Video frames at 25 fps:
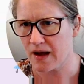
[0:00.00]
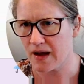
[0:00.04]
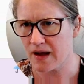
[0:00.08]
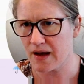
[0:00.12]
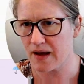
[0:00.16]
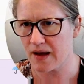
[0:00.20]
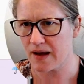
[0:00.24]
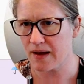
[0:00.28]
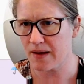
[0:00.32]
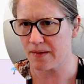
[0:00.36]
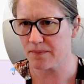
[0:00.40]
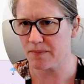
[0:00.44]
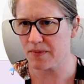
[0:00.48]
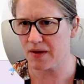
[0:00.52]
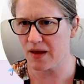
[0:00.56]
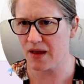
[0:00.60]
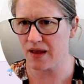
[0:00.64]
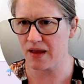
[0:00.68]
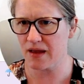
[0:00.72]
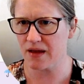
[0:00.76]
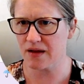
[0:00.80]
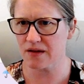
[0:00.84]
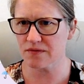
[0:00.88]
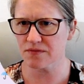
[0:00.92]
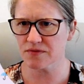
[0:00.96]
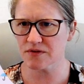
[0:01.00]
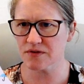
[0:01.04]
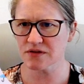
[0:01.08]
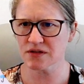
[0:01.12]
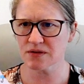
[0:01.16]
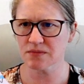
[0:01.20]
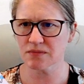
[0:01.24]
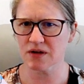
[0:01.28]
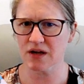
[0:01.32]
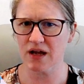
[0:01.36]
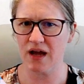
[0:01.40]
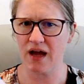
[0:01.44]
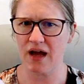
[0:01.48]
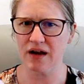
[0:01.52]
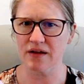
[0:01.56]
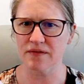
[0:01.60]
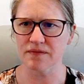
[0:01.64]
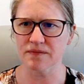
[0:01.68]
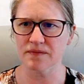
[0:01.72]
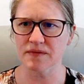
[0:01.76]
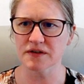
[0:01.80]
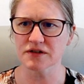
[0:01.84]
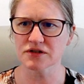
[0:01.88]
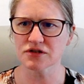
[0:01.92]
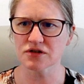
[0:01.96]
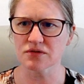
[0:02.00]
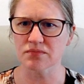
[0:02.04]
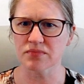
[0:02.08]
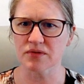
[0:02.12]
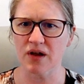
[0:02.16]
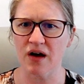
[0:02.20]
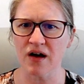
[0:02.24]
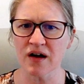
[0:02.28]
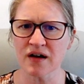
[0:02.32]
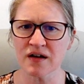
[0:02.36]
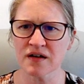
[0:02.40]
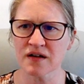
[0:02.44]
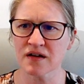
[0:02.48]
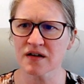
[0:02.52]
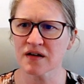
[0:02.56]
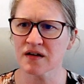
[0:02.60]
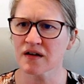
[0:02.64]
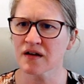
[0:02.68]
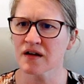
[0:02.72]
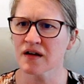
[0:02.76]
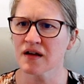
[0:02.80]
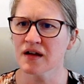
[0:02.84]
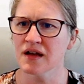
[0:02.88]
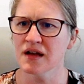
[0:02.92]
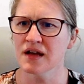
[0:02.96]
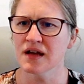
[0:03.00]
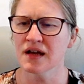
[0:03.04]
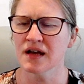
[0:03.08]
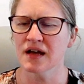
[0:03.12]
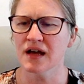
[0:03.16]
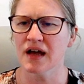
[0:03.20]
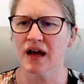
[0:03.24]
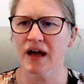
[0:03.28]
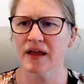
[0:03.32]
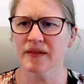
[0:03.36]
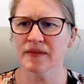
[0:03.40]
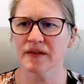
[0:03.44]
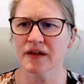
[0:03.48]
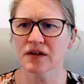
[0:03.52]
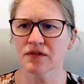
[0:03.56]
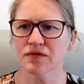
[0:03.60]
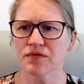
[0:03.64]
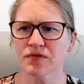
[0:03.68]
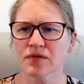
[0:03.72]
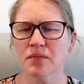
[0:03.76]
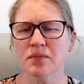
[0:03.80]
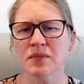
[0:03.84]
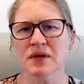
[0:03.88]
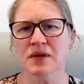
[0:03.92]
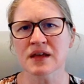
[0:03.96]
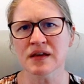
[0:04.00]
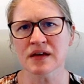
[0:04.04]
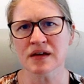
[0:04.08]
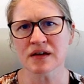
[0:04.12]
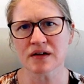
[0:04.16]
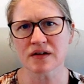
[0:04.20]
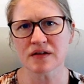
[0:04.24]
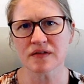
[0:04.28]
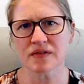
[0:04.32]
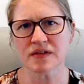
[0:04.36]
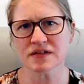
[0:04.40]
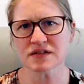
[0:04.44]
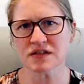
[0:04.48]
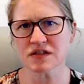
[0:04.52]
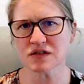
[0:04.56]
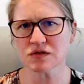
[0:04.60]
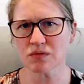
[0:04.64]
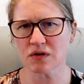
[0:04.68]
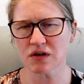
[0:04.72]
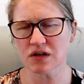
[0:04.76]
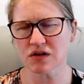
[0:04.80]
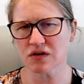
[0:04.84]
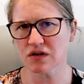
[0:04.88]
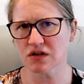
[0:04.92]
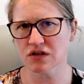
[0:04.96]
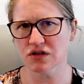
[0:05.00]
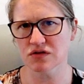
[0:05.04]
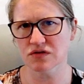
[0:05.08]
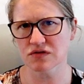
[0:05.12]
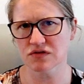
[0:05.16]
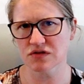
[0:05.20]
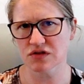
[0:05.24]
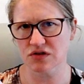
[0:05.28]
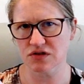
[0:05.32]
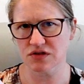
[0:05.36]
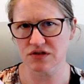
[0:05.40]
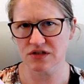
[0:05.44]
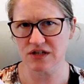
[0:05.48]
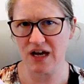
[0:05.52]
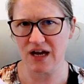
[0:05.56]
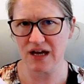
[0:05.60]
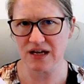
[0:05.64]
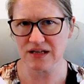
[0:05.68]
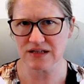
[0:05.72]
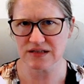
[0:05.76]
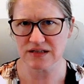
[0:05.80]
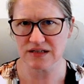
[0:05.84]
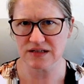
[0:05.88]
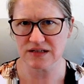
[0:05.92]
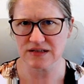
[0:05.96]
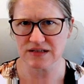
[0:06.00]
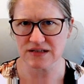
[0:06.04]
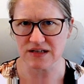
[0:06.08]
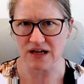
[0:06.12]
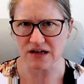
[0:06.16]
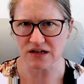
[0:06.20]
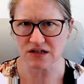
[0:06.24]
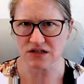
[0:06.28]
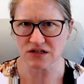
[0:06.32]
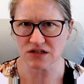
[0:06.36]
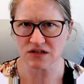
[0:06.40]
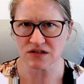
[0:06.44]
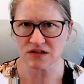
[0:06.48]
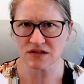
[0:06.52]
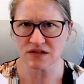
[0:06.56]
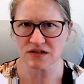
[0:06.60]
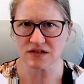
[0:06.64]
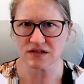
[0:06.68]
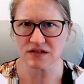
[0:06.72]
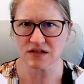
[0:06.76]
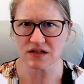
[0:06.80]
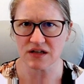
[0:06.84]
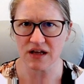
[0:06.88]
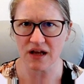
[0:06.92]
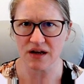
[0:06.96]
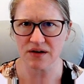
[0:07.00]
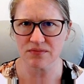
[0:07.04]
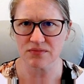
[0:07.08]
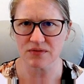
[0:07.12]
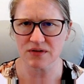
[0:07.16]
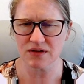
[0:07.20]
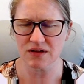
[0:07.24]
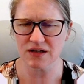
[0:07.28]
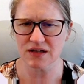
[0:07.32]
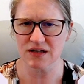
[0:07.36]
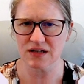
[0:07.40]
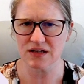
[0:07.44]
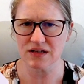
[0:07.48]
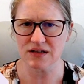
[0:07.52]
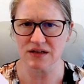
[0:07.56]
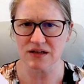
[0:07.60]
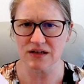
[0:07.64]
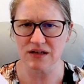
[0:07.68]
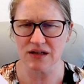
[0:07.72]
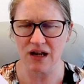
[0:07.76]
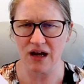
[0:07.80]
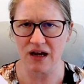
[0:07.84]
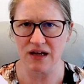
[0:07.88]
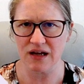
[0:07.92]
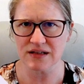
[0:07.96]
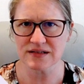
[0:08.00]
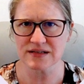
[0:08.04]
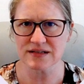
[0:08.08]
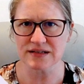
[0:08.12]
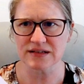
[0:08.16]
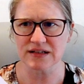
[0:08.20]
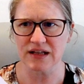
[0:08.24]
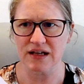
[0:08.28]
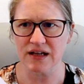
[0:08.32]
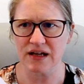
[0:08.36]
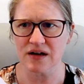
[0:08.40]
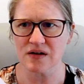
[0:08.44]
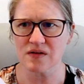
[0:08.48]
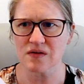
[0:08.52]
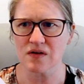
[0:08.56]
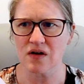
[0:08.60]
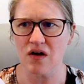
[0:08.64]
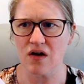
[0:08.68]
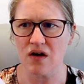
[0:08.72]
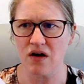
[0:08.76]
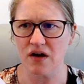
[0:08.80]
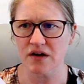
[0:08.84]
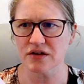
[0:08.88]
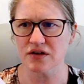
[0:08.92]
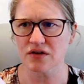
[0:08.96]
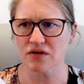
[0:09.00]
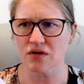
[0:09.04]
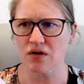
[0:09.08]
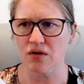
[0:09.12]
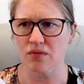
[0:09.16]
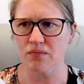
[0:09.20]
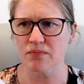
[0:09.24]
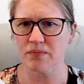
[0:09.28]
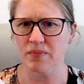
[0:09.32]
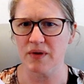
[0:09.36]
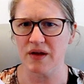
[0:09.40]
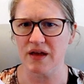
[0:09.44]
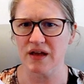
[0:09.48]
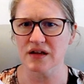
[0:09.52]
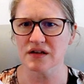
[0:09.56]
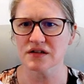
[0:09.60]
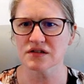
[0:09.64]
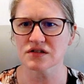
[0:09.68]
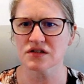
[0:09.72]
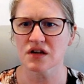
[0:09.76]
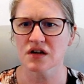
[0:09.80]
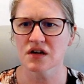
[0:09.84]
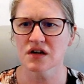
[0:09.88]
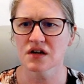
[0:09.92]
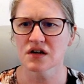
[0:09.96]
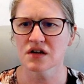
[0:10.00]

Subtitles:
And first I'm going to add a feature block. And then from here, this is where you can use your tags and sections to get a really nice layout on your home page.